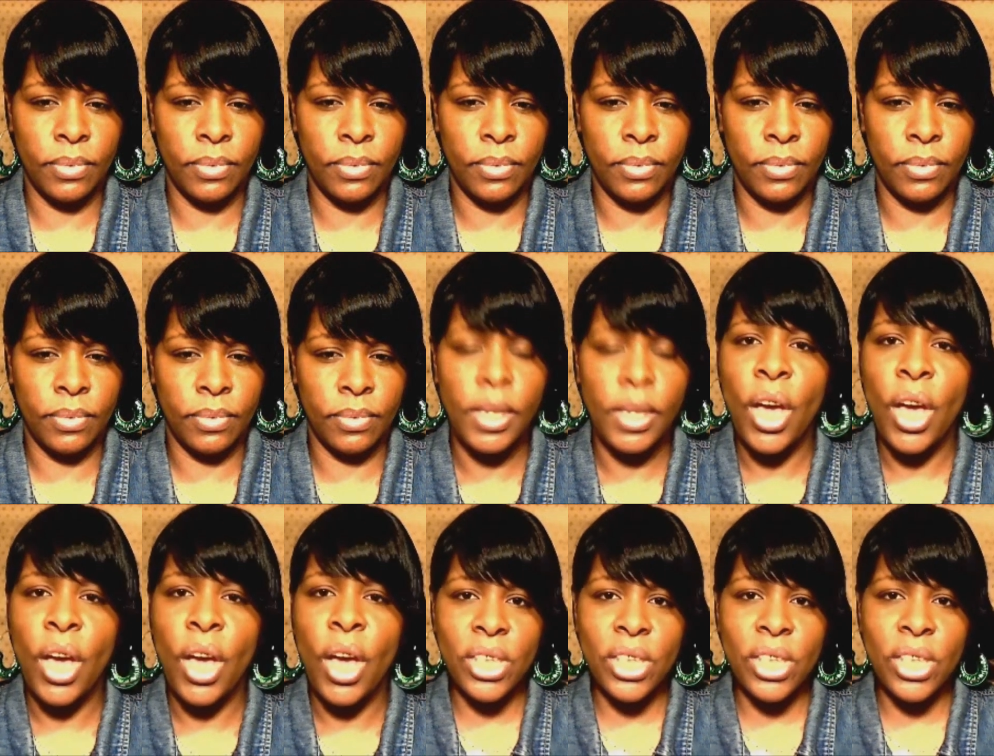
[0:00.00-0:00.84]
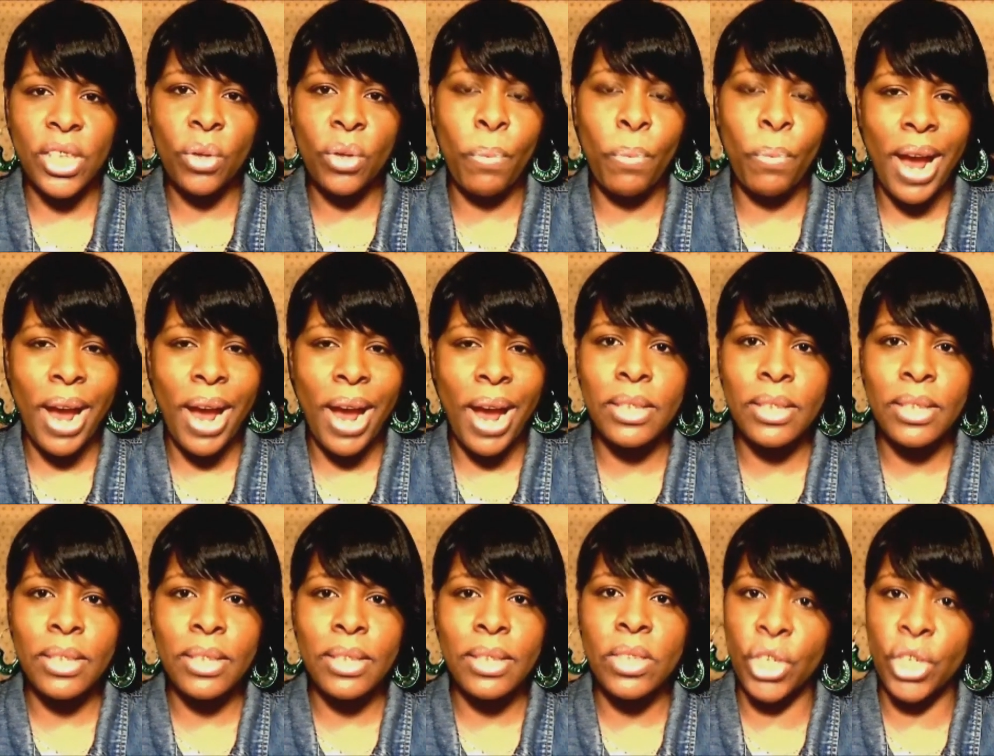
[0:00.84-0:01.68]
Okay, so the prize is
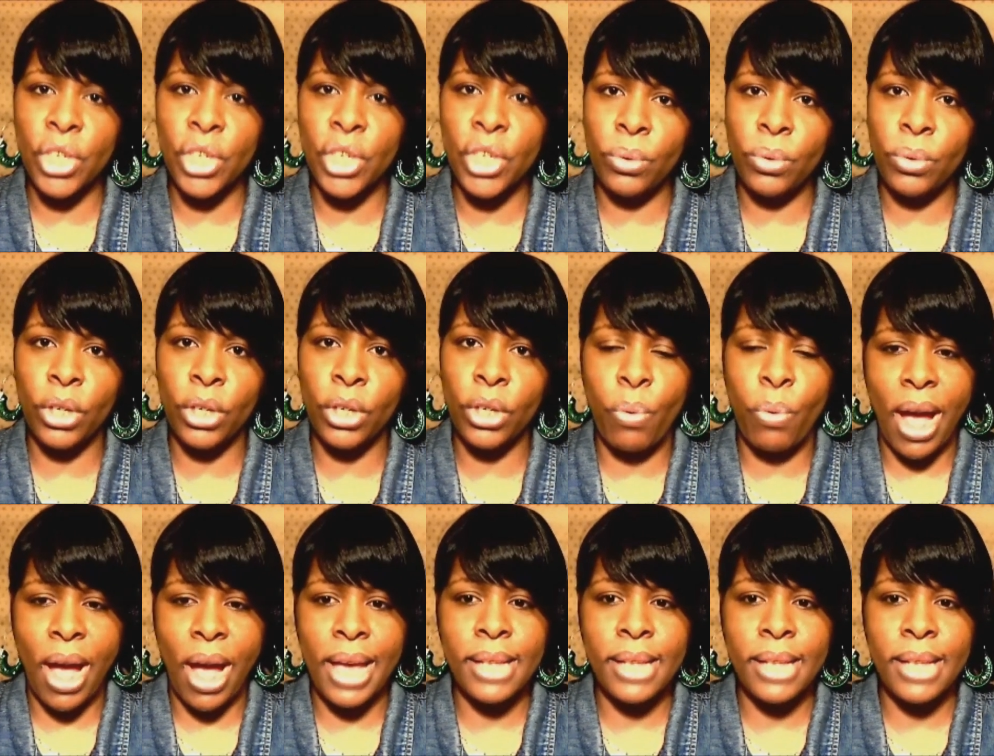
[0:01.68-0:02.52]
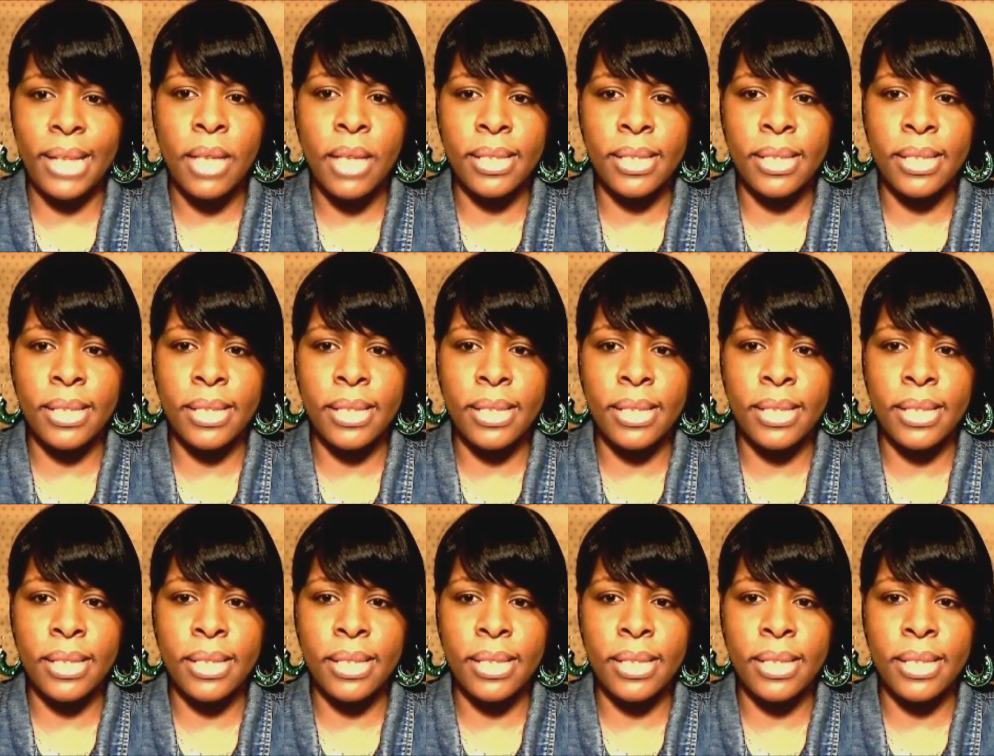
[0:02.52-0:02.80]
a cute little prize.